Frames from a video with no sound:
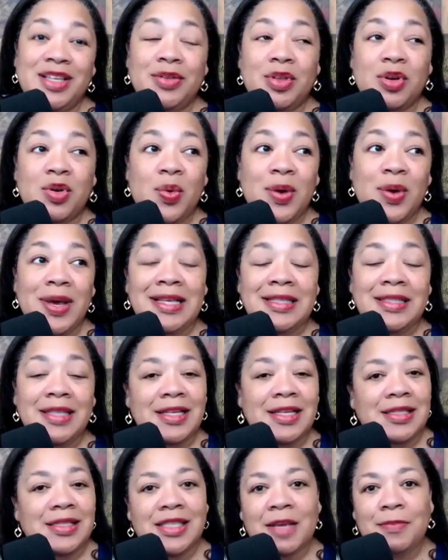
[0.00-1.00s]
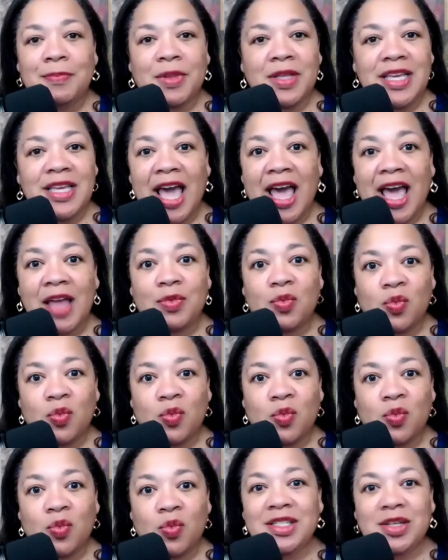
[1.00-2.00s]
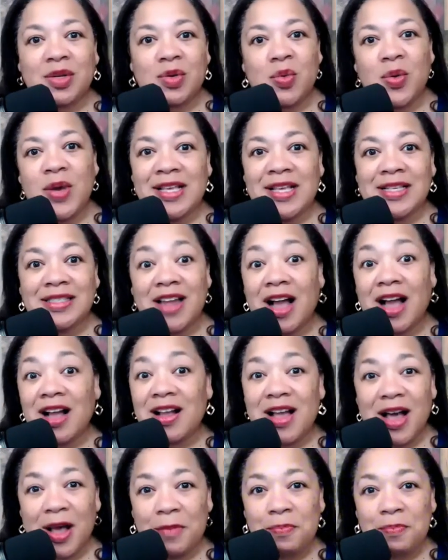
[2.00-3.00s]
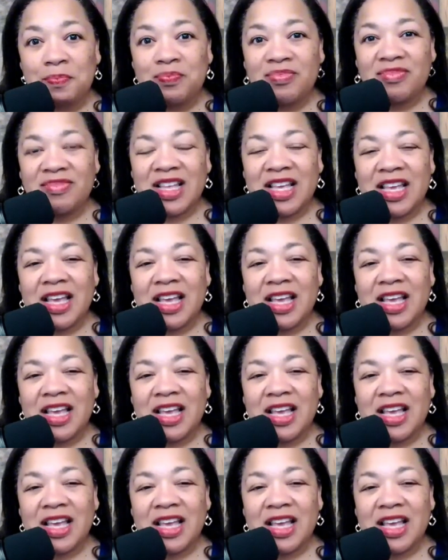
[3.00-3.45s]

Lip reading: So the quiz is simply at restquiz.com.